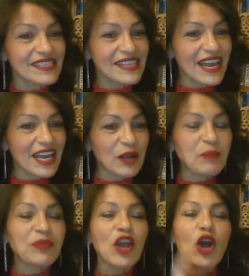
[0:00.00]
saying,
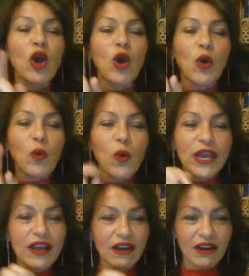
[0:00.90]

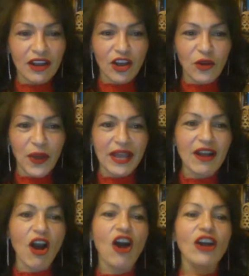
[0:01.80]
we are
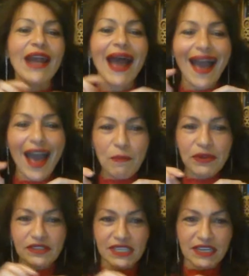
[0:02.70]
going on
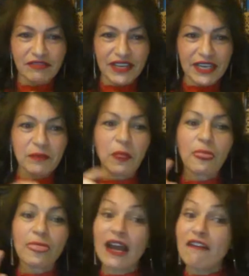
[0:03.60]
Apple TV,
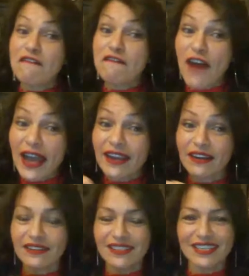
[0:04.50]

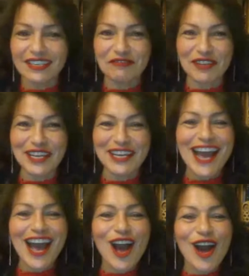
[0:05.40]
Fire TV,
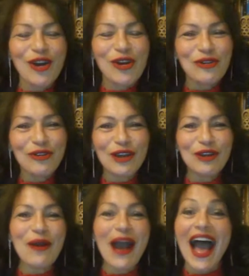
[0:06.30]

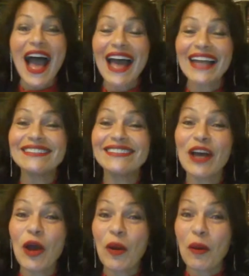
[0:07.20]
Hulu, and
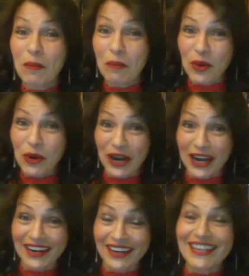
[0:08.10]

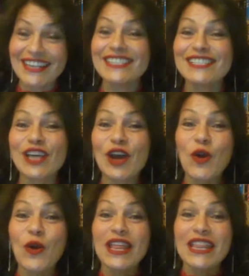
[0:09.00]
more.
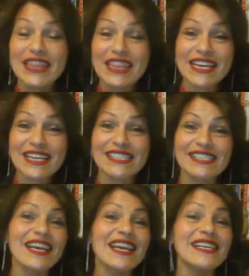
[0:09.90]
So
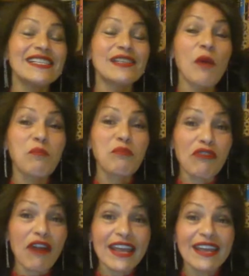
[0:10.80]
this is
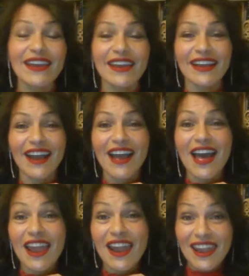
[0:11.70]
breaking
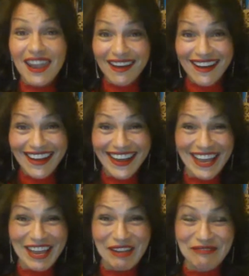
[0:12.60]

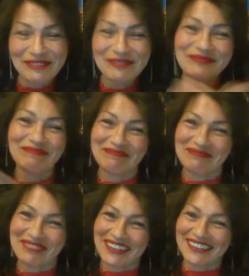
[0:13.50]
live
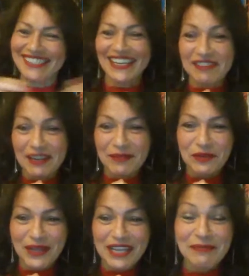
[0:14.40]
on Psychic Development
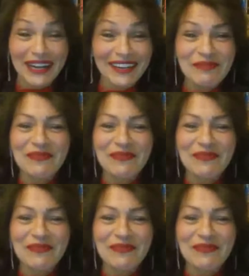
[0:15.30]
with Inbaal.